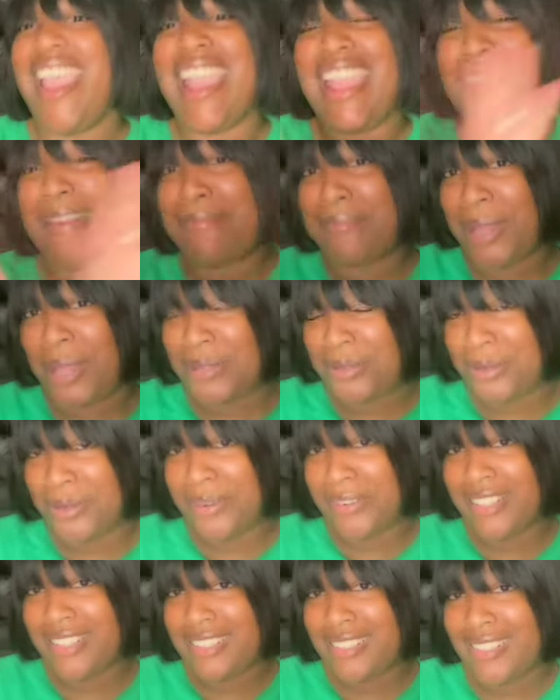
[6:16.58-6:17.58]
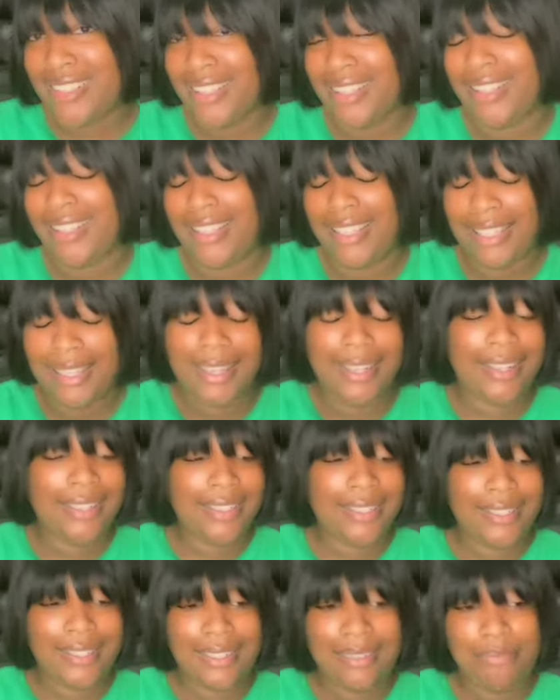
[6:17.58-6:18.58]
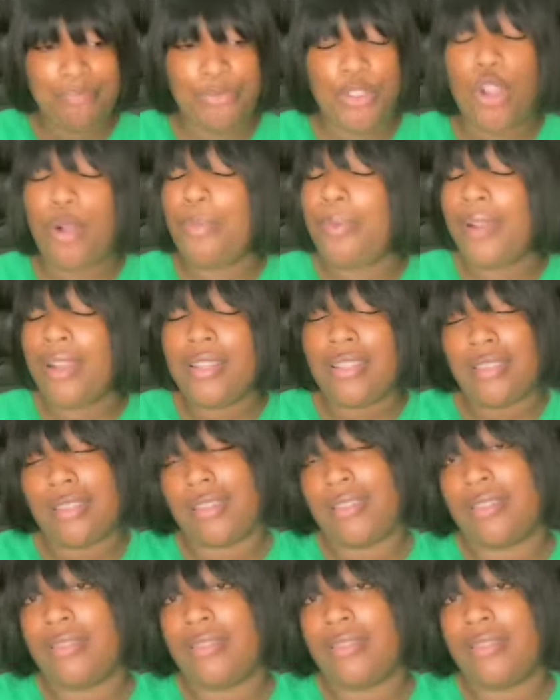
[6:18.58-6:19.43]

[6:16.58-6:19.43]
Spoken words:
and my uterus. No pressure.